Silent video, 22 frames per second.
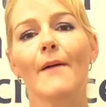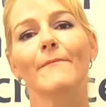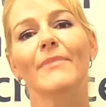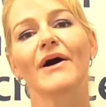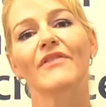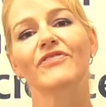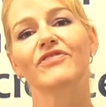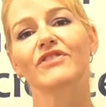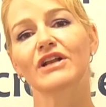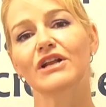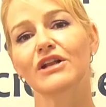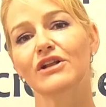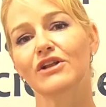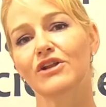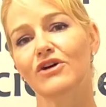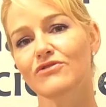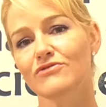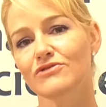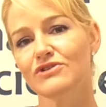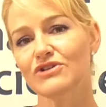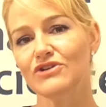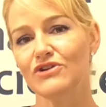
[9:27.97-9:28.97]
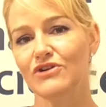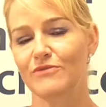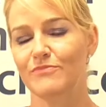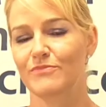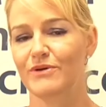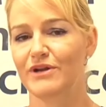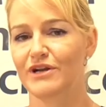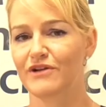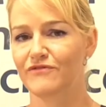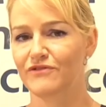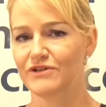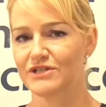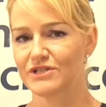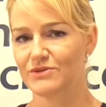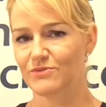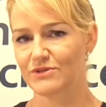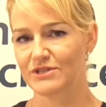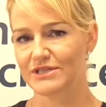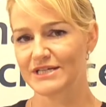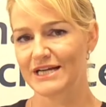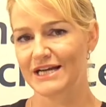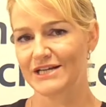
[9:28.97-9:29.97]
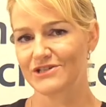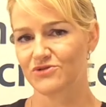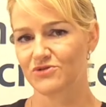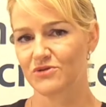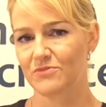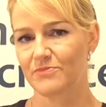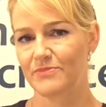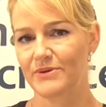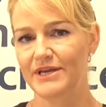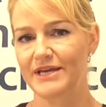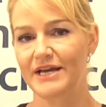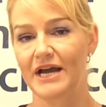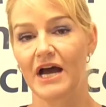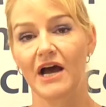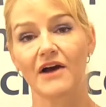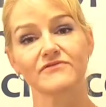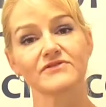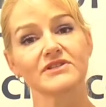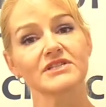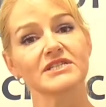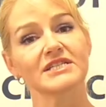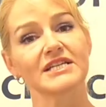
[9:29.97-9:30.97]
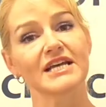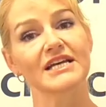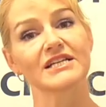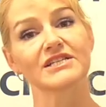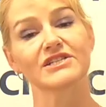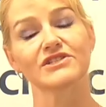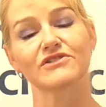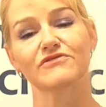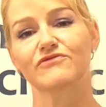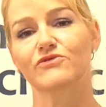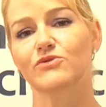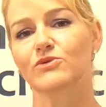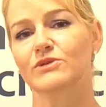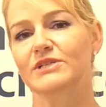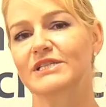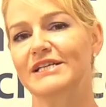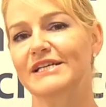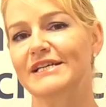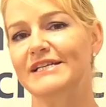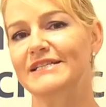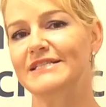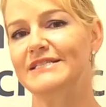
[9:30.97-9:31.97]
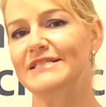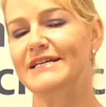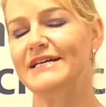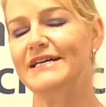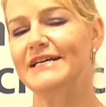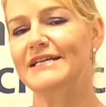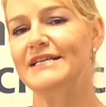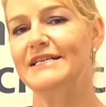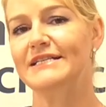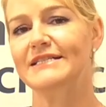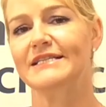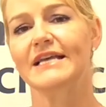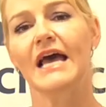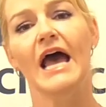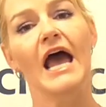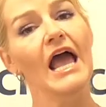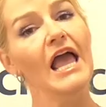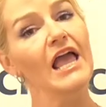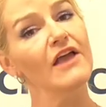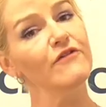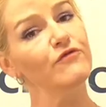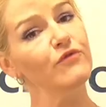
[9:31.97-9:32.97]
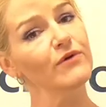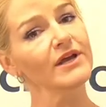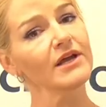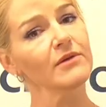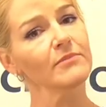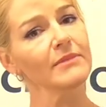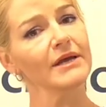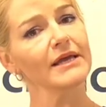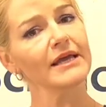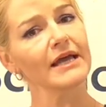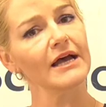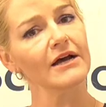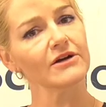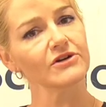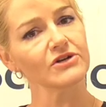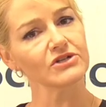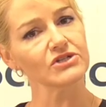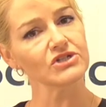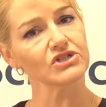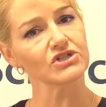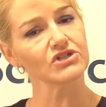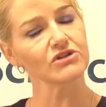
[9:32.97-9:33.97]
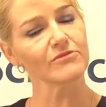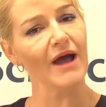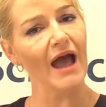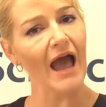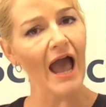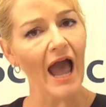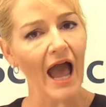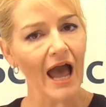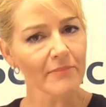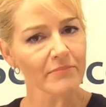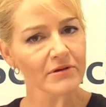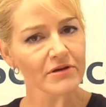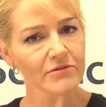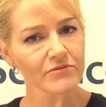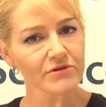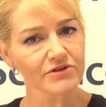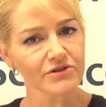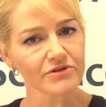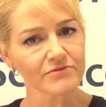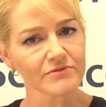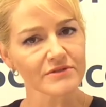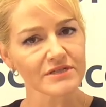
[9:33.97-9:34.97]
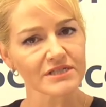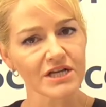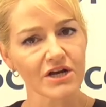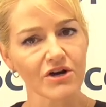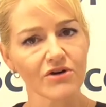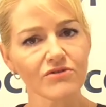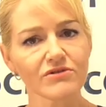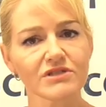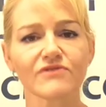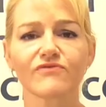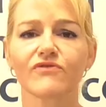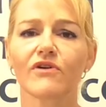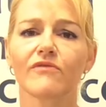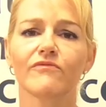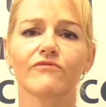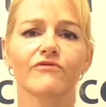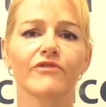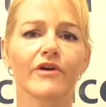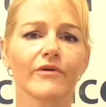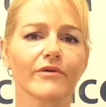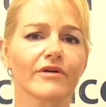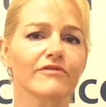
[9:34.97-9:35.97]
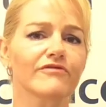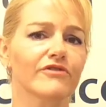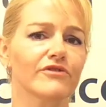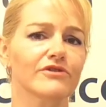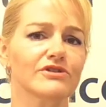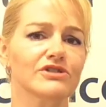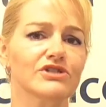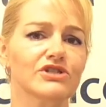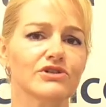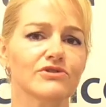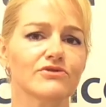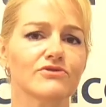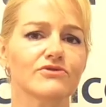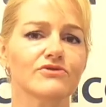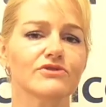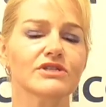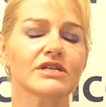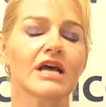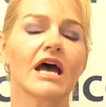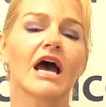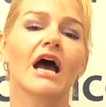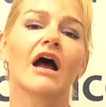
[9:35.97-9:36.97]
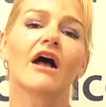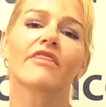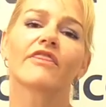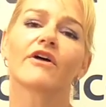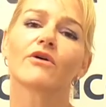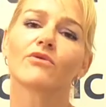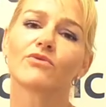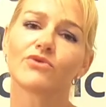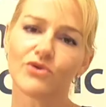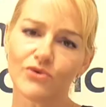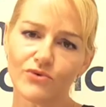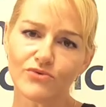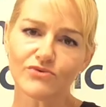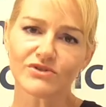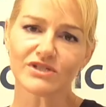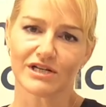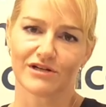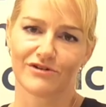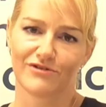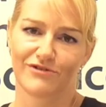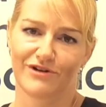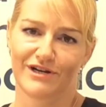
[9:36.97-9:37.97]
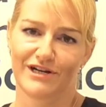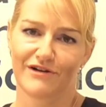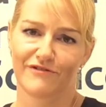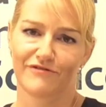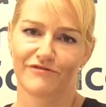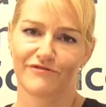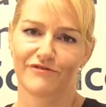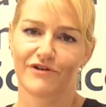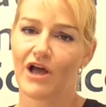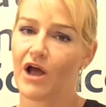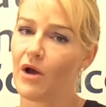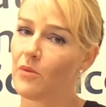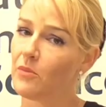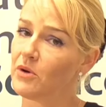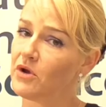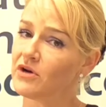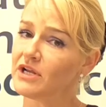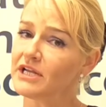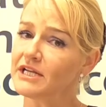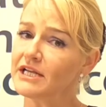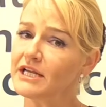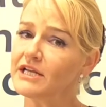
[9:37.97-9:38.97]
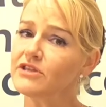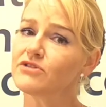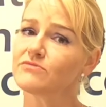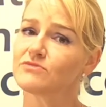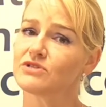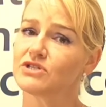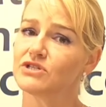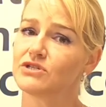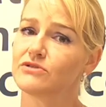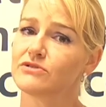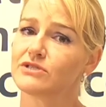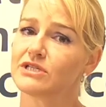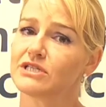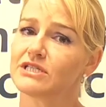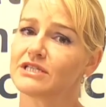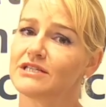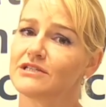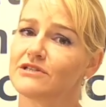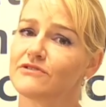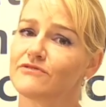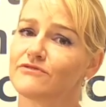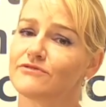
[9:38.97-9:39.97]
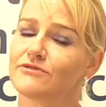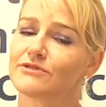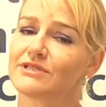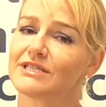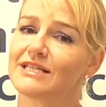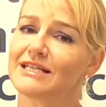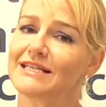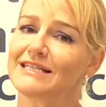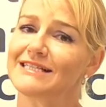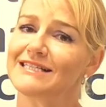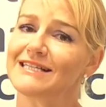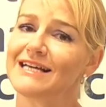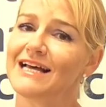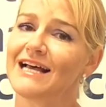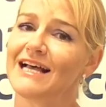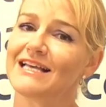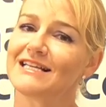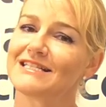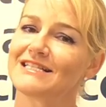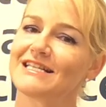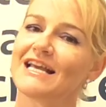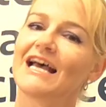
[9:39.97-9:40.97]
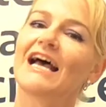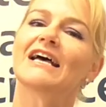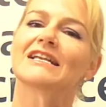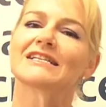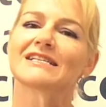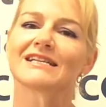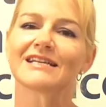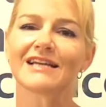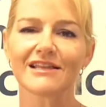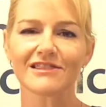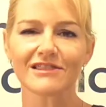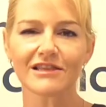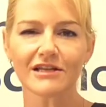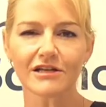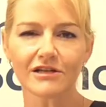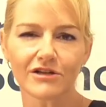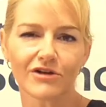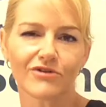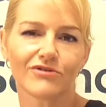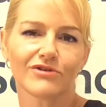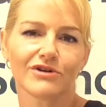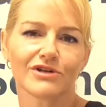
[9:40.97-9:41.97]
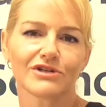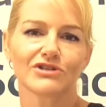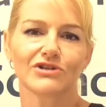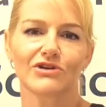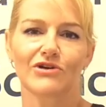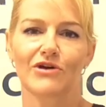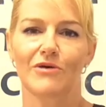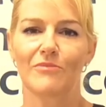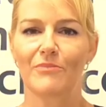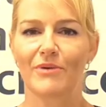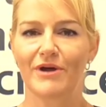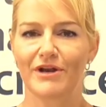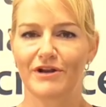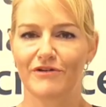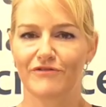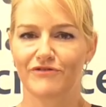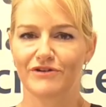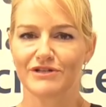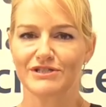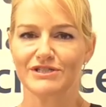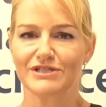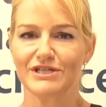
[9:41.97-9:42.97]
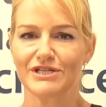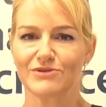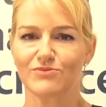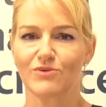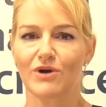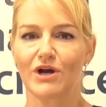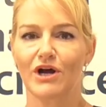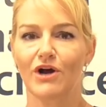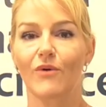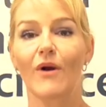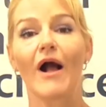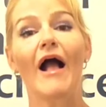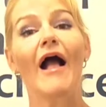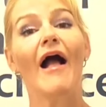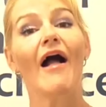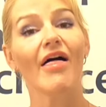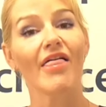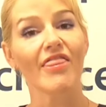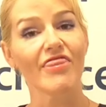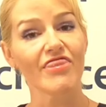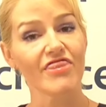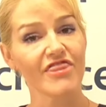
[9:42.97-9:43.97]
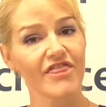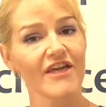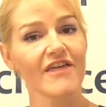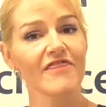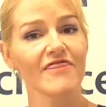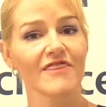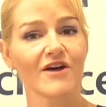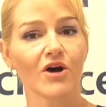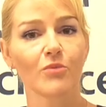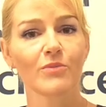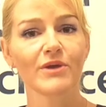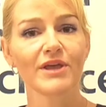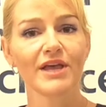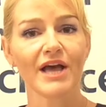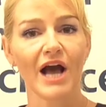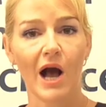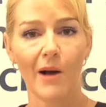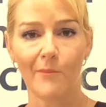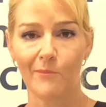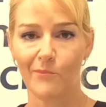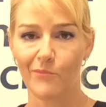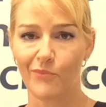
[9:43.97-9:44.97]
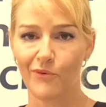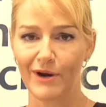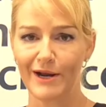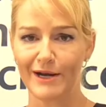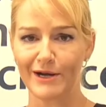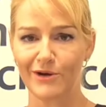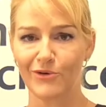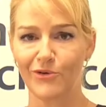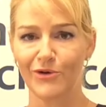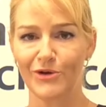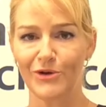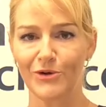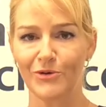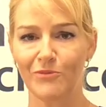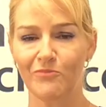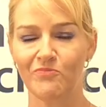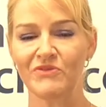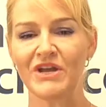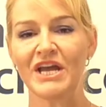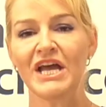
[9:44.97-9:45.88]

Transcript: But the long-term benefits will start to appear after 10 to 14 days. If we can make our consumer happy with the results from very first use, they'll use it long enough. And we only need them to use it 10 to 14 days to get the longer-term benefits as well. And then they'll become brand loyal.